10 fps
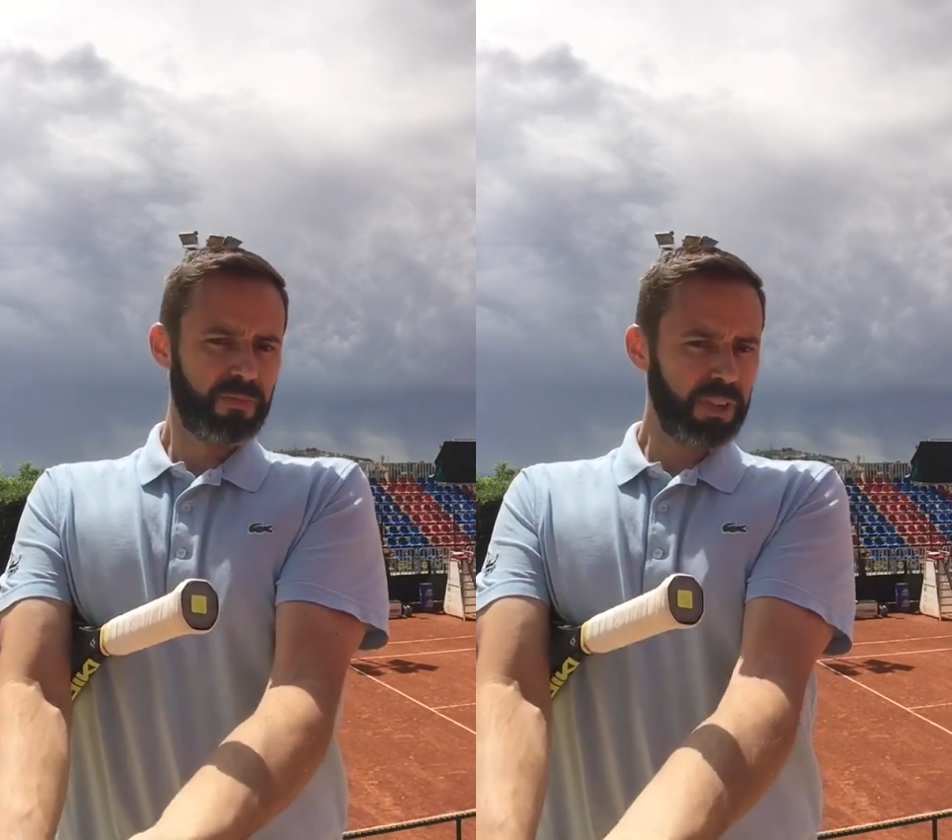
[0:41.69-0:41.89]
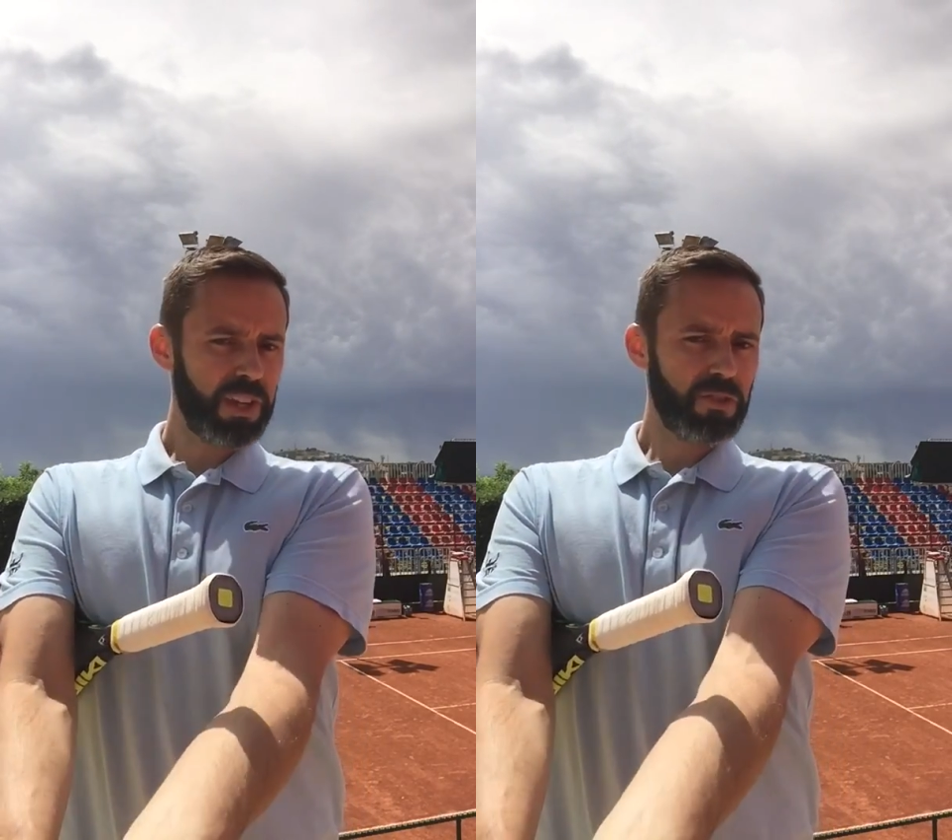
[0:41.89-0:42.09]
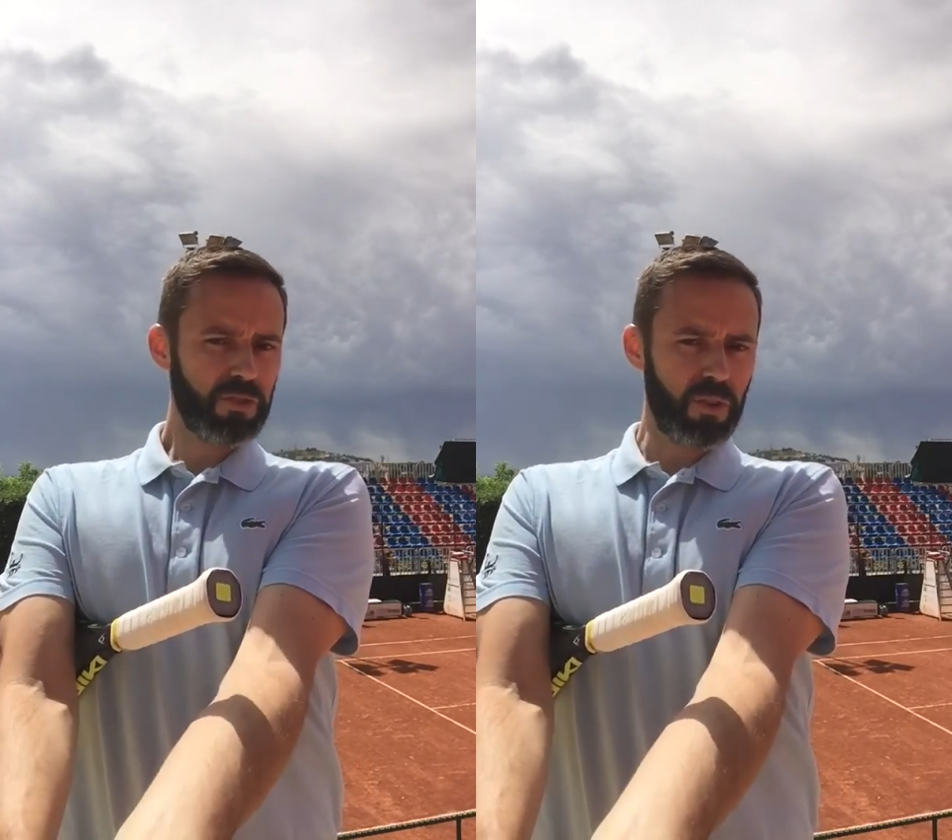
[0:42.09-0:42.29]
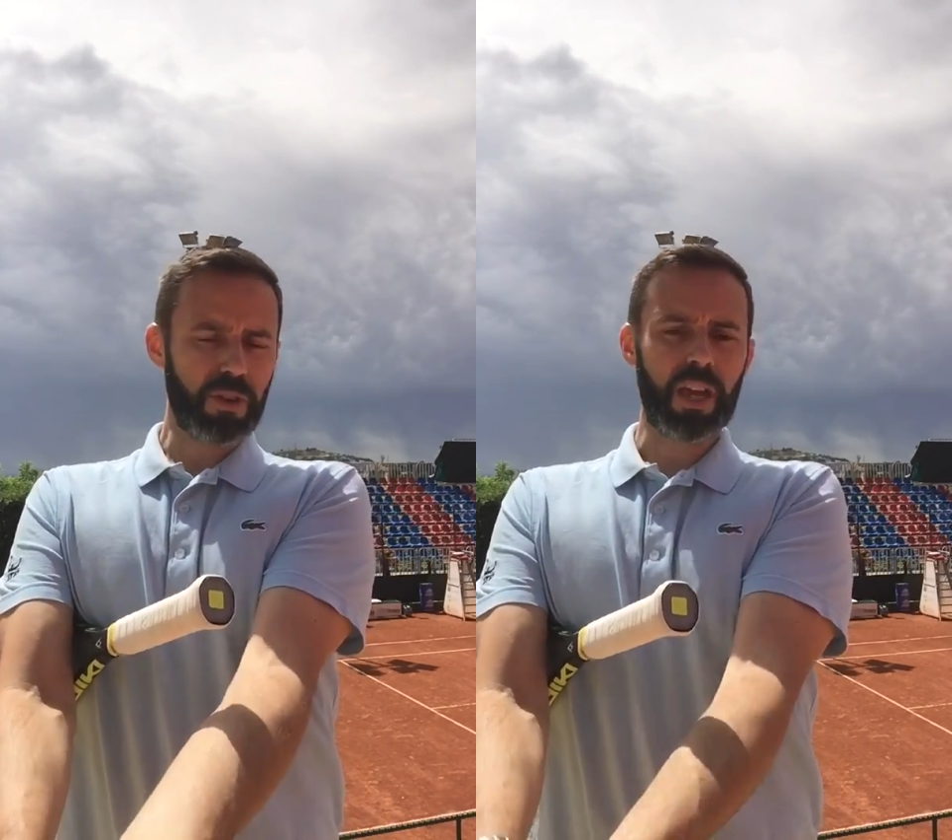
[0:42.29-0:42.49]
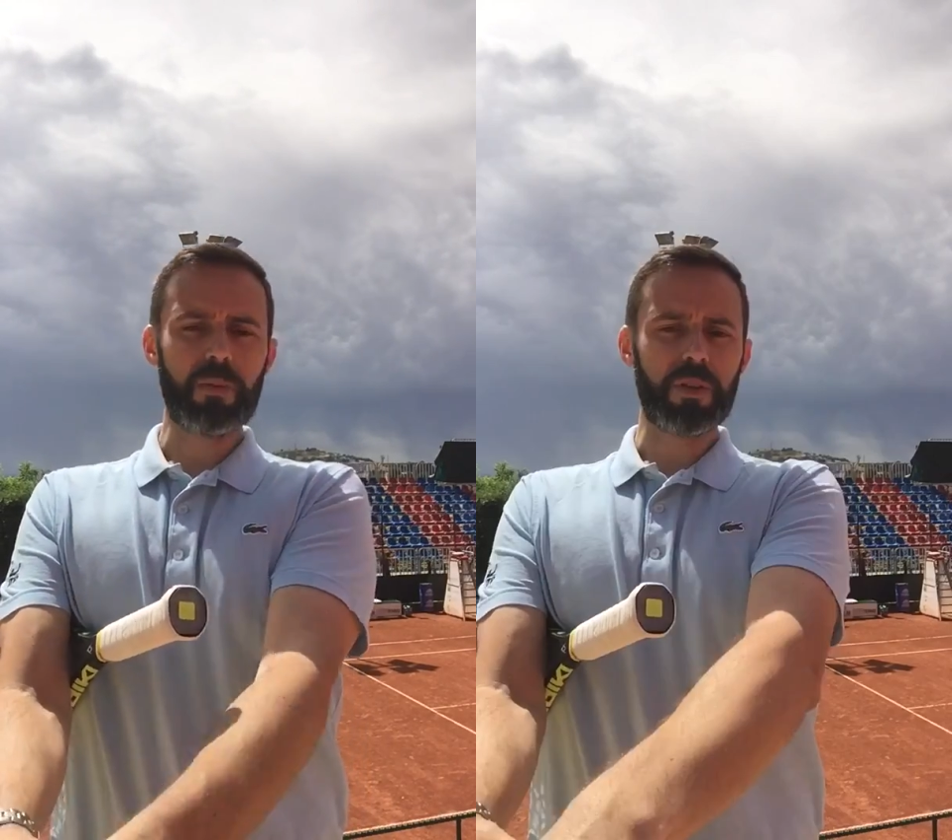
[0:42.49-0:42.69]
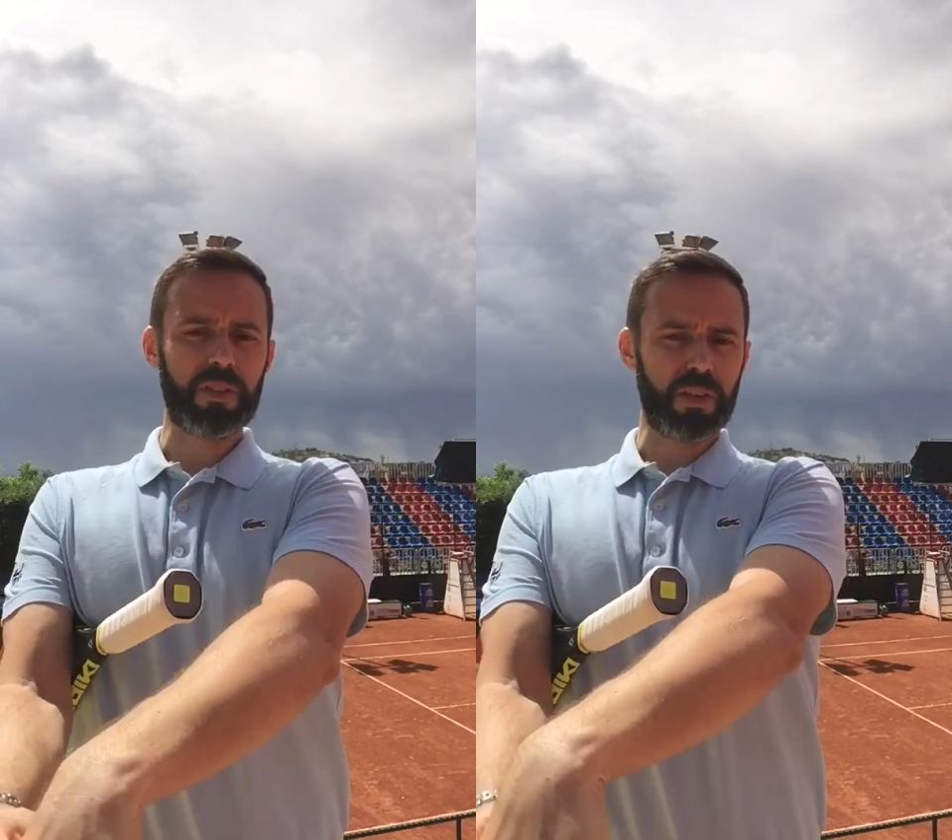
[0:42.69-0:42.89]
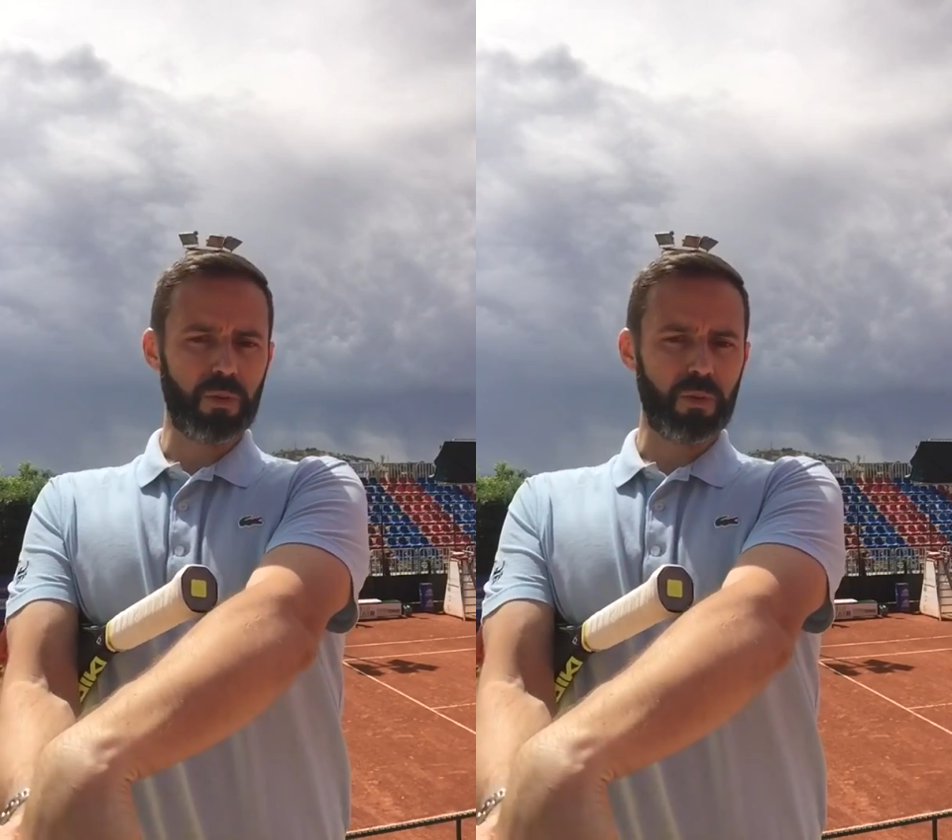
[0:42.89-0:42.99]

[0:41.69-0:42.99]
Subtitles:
Flexors are okay, but the